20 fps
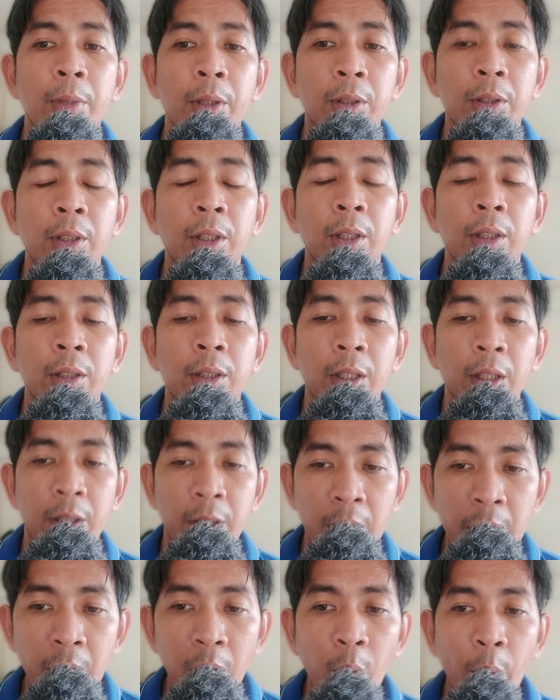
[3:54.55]
but that the
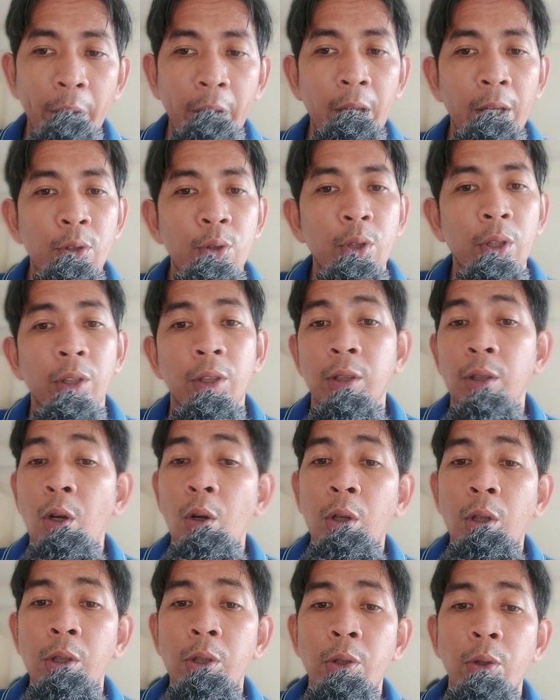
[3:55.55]
DOH and the
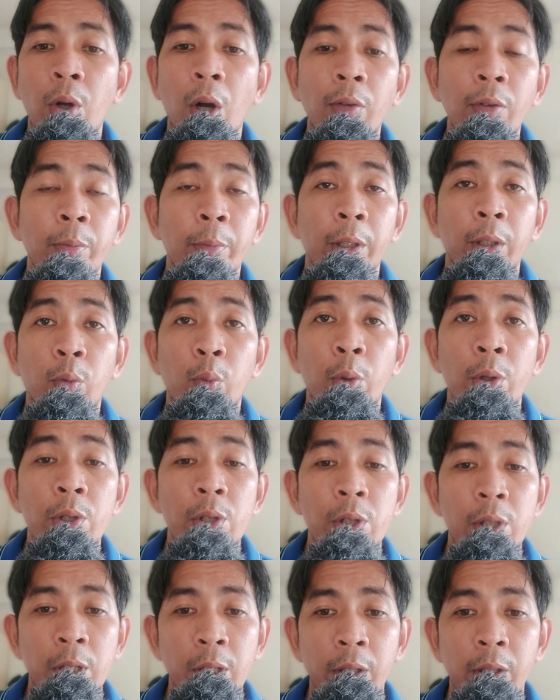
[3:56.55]
local government
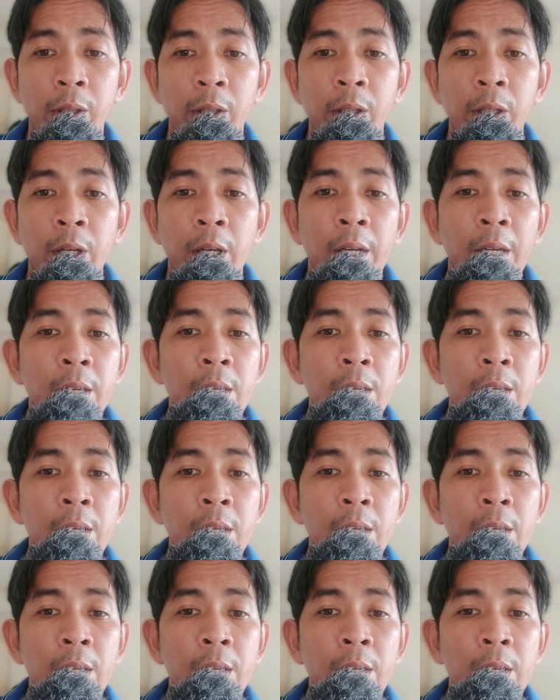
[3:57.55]
was still